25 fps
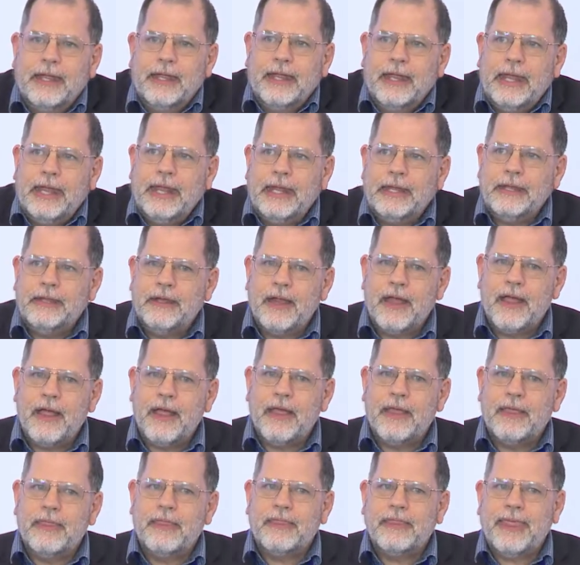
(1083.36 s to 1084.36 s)
And
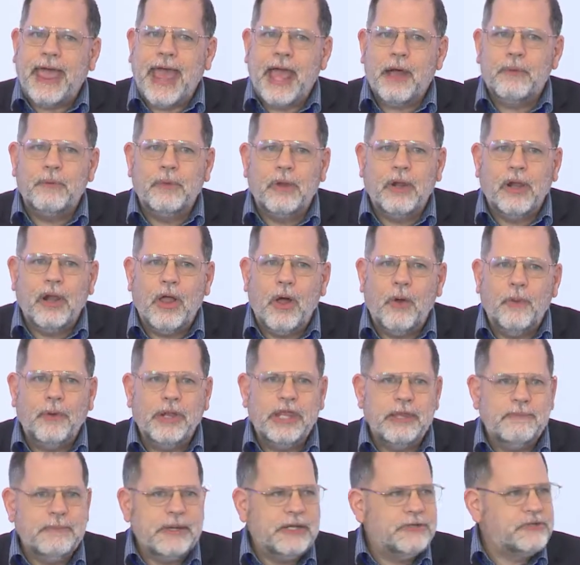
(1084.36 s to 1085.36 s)
that will
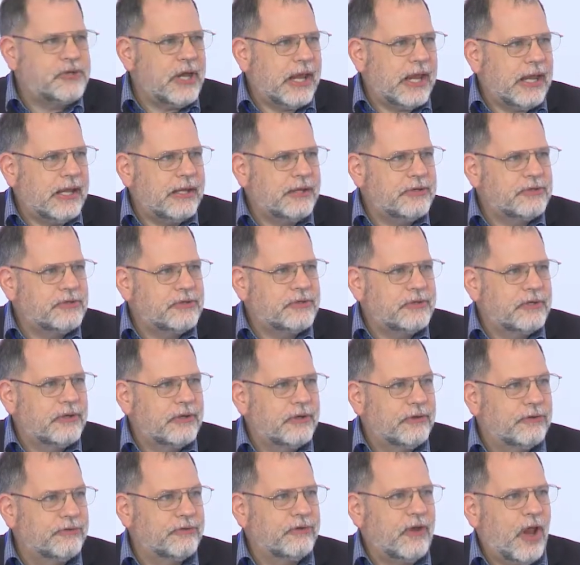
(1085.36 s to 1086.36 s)
only be changed
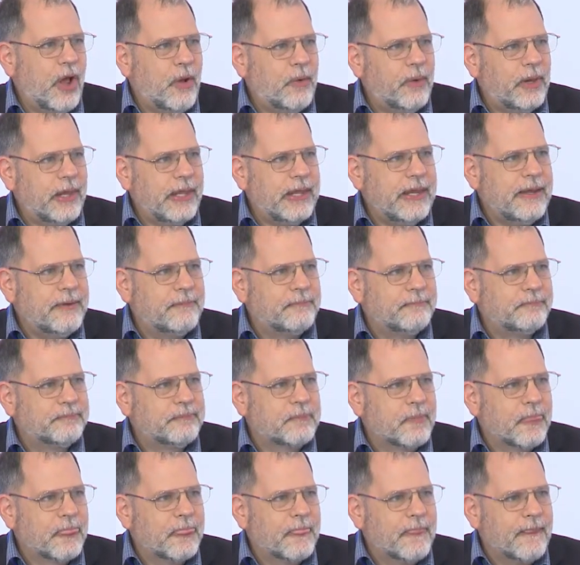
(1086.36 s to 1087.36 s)
slowly.
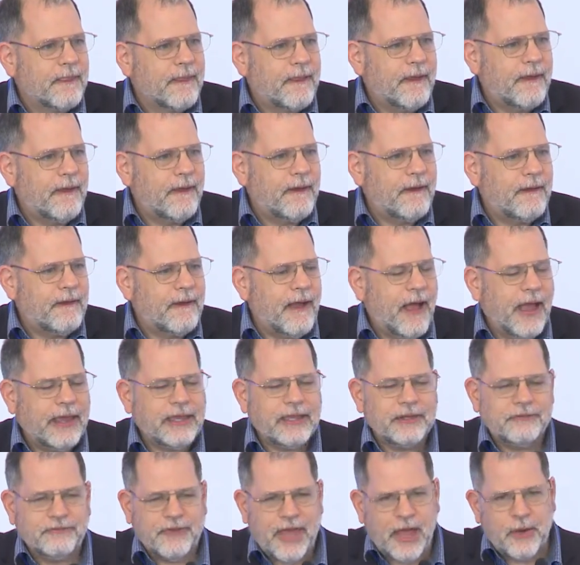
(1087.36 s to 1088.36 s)
I
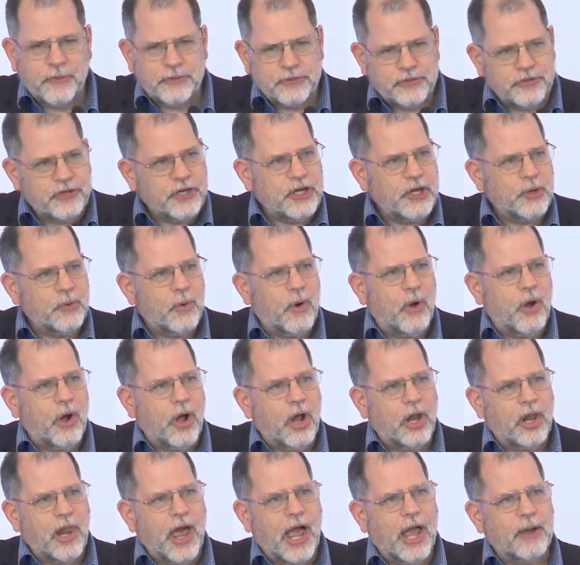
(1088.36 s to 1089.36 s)
can vouch to you
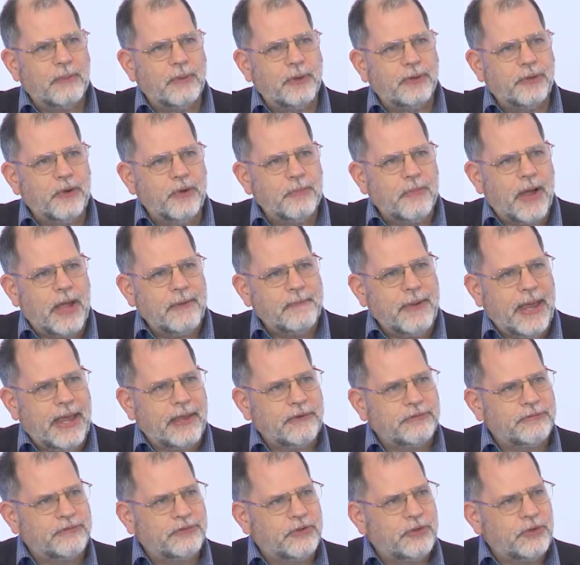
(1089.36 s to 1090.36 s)
all, I will do my
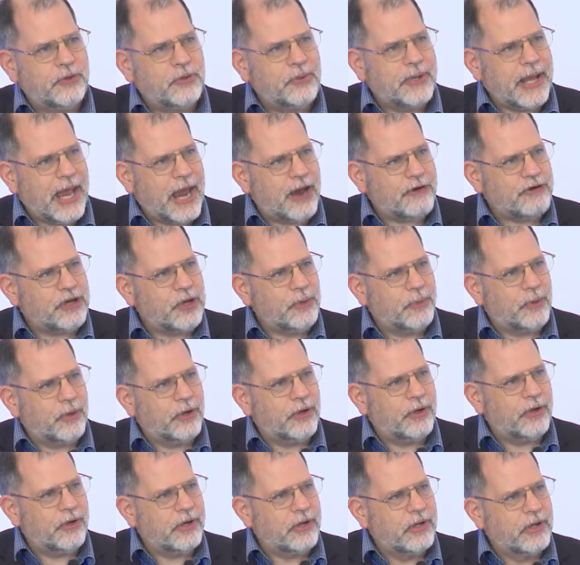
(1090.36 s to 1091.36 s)
best to carry
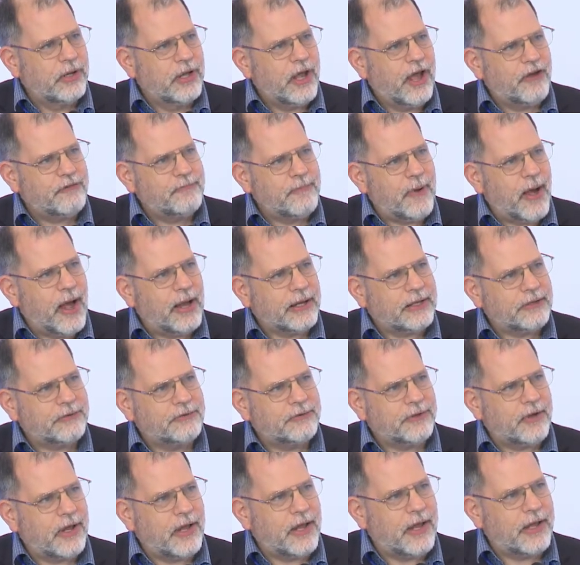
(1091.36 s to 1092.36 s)
word of
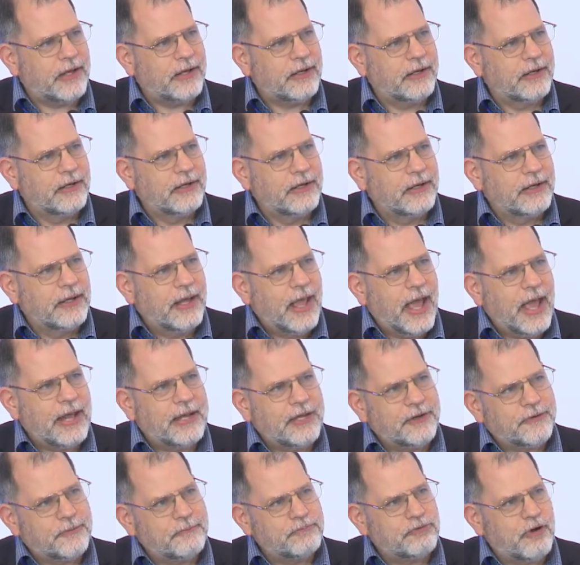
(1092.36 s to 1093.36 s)
Pakistan and
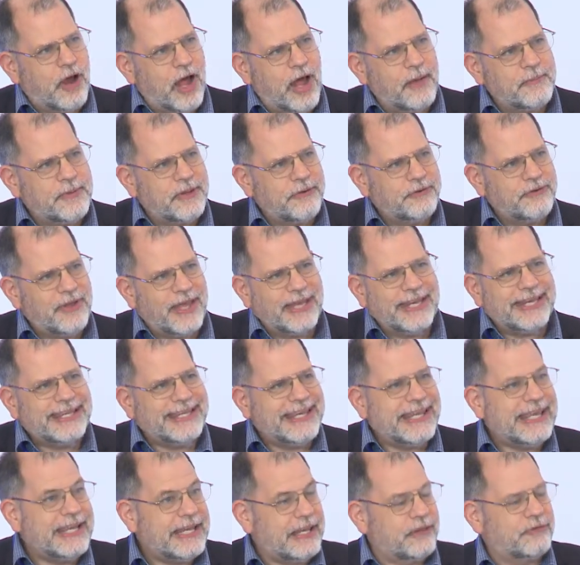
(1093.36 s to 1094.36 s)
its promise and
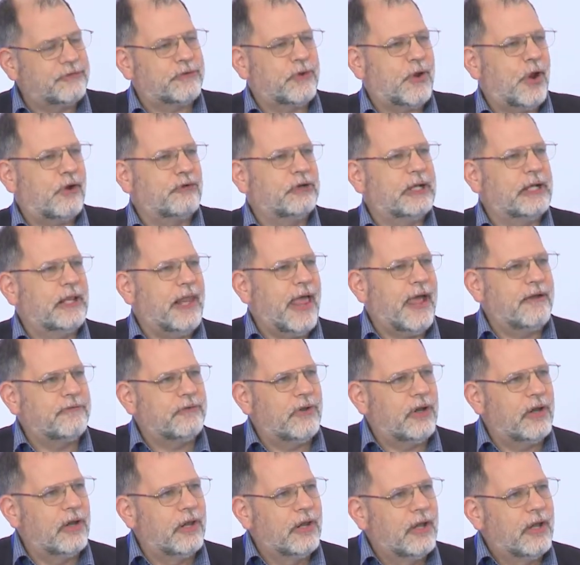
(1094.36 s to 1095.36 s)
indeed its current
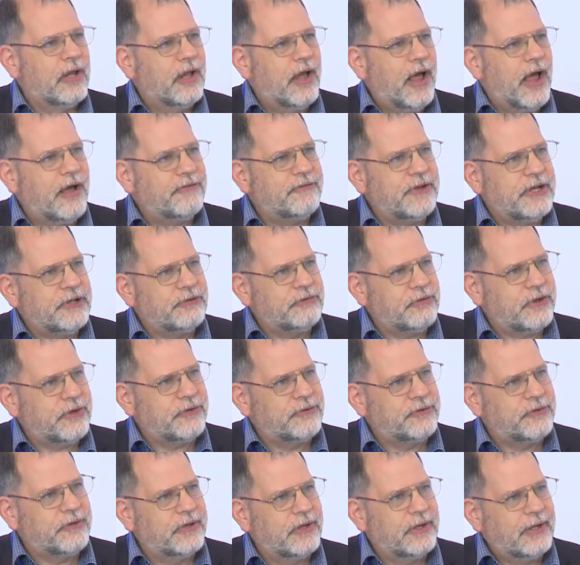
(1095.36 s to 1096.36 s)
level of
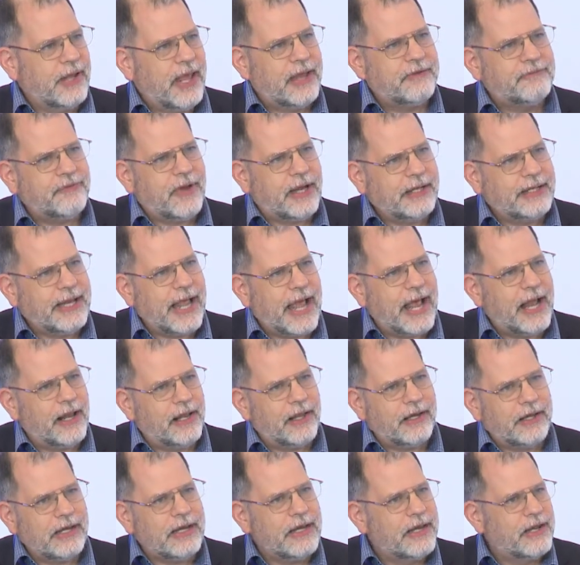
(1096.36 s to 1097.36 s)
interest and
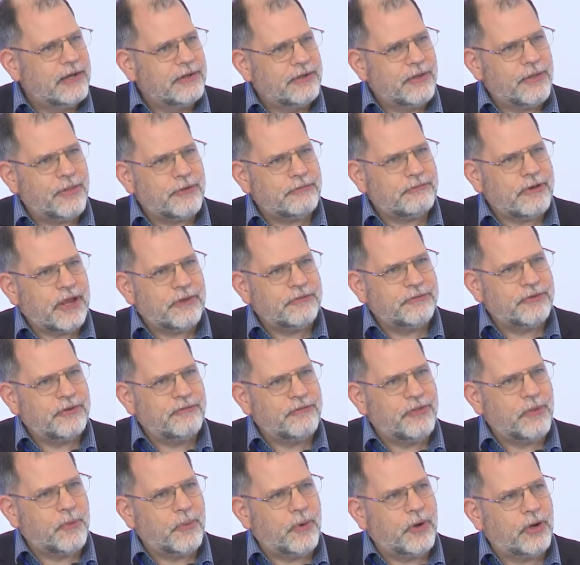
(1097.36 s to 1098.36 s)
vitality to the rest
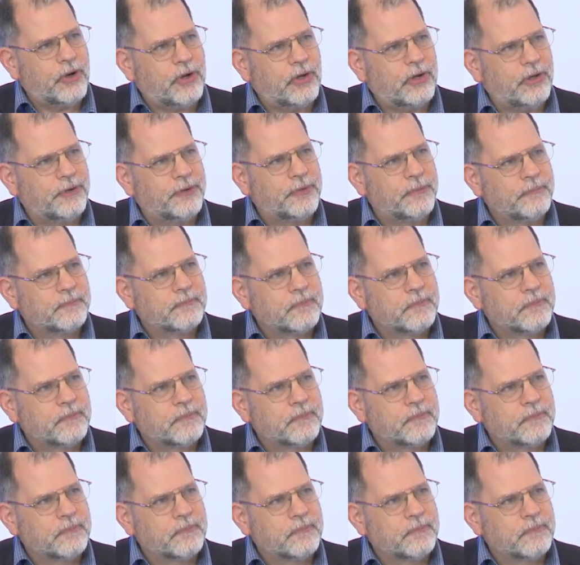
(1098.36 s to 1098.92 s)
of the world.